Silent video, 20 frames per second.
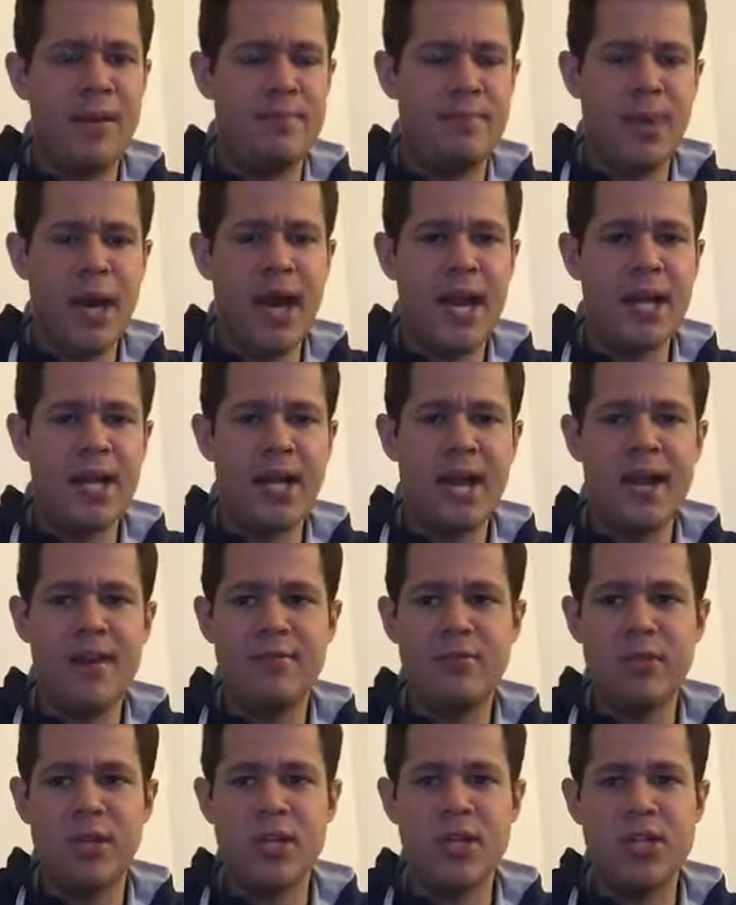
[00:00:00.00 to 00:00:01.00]
batting
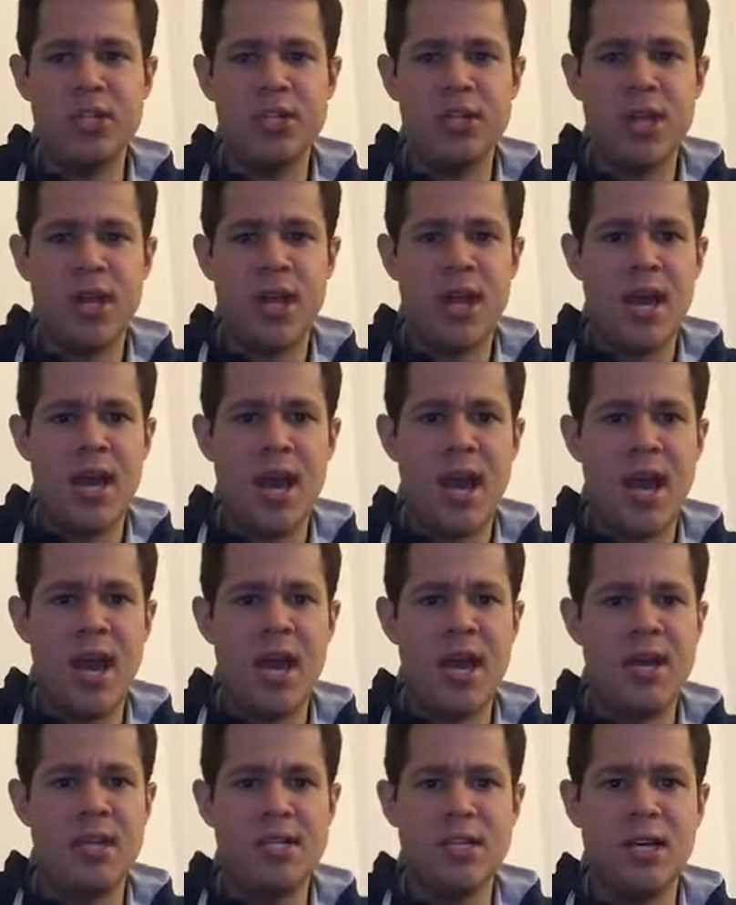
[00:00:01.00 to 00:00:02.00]
average
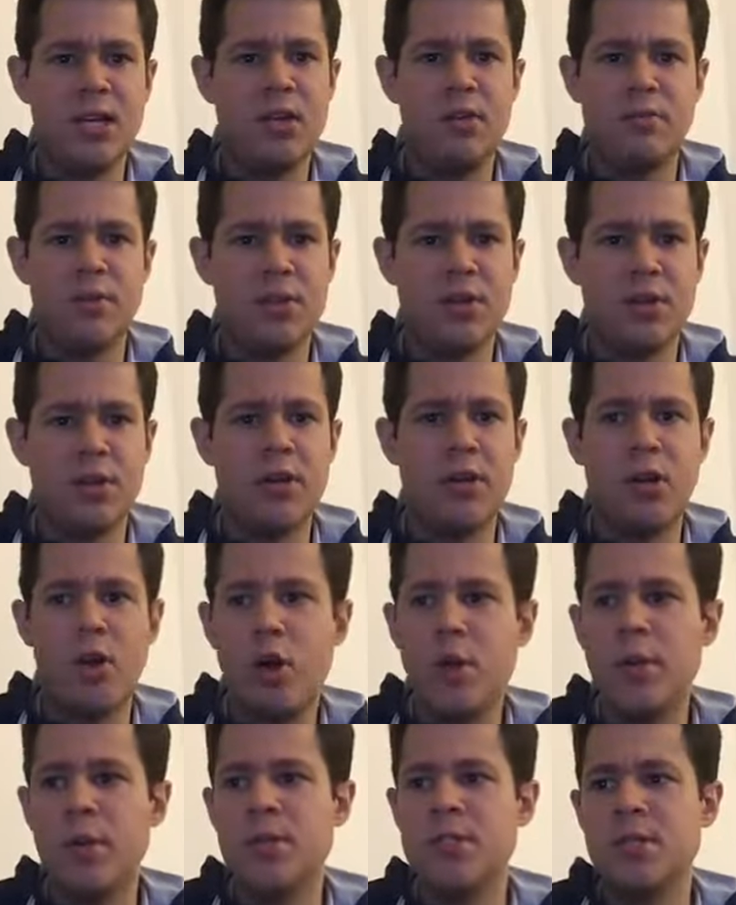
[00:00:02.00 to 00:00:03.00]
and he had over 30
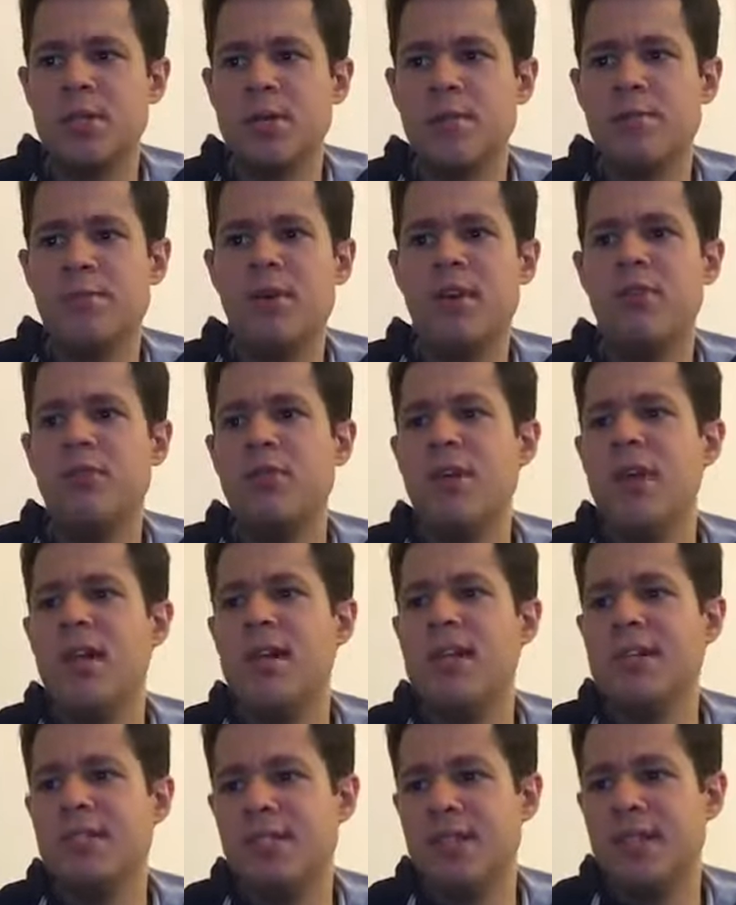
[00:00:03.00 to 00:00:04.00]
homers. But
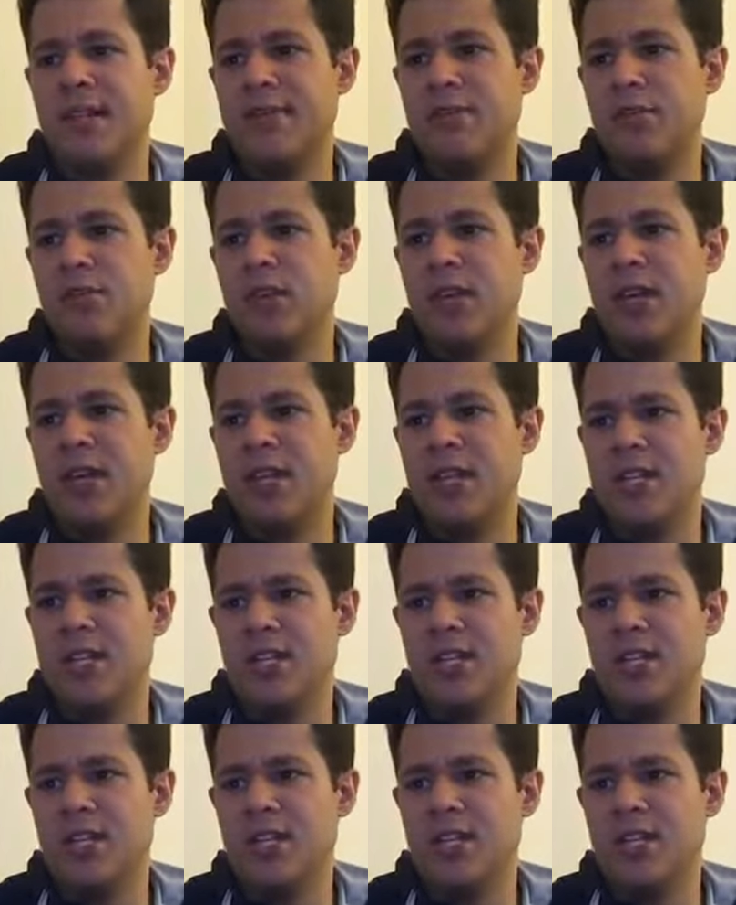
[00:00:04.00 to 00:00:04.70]
realistically, if you look at